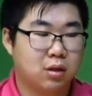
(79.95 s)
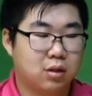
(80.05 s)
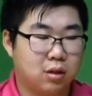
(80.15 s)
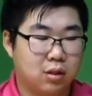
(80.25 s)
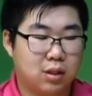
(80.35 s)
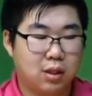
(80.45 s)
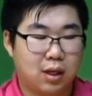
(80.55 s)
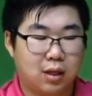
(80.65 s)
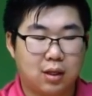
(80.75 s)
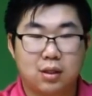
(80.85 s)
So you see
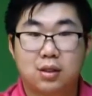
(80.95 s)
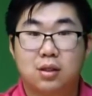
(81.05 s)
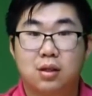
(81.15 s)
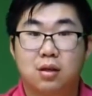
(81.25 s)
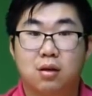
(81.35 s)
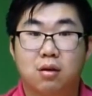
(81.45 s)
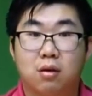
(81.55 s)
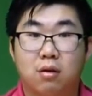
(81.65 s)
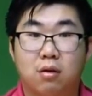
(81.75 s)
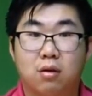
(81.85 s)
that this
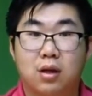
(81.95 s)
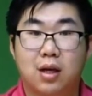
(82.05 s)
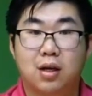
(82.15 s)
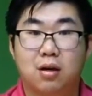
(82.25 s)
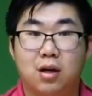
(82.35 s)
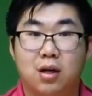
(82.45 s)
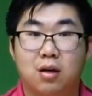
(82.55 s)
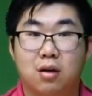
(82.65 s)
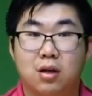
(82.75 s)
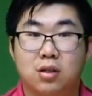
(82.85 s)
tendon right
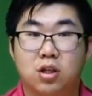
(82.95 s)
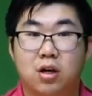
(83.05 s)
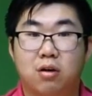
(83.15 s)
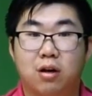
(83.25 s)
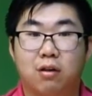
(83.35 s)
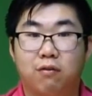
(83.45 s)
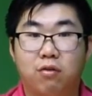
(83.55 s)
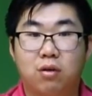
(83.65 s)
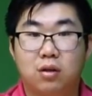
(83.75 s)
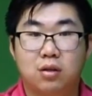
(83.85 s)
here is generating the
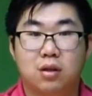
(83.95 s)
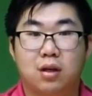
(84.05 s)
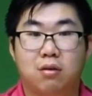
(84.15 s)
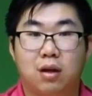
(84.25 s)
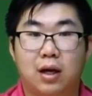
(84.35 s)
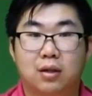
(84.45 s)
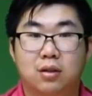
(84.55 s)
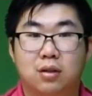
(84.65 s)
force, and then relax.